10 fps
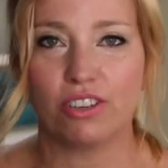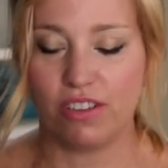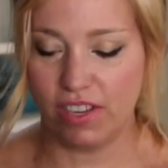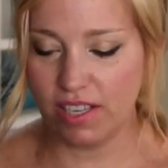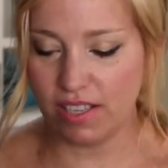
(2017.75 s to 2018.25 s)
for
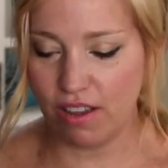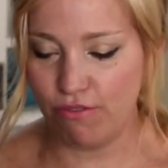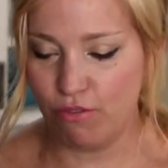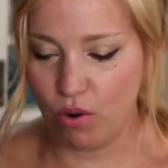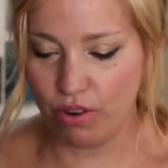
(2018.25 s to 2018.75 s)
giving us
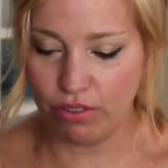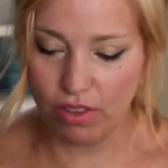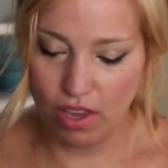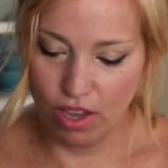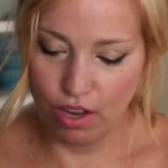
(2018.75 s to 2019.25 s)
a
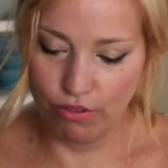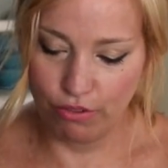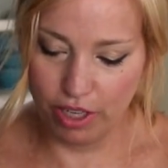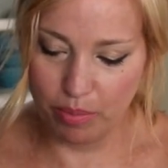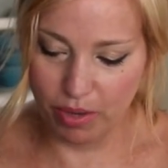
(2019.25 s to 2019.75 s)
4th
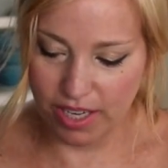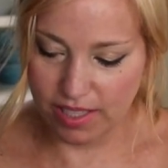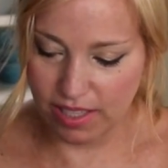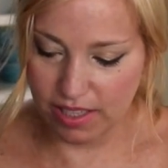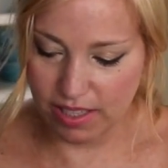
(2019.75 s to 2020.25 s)
free
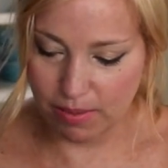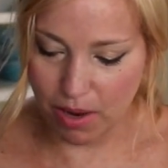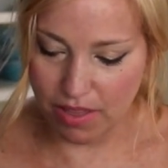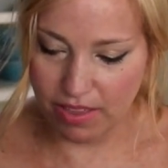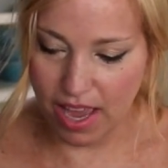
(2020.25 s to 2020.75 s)
bracelet this
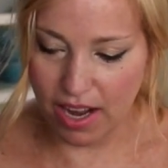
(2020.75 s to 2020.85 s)
month.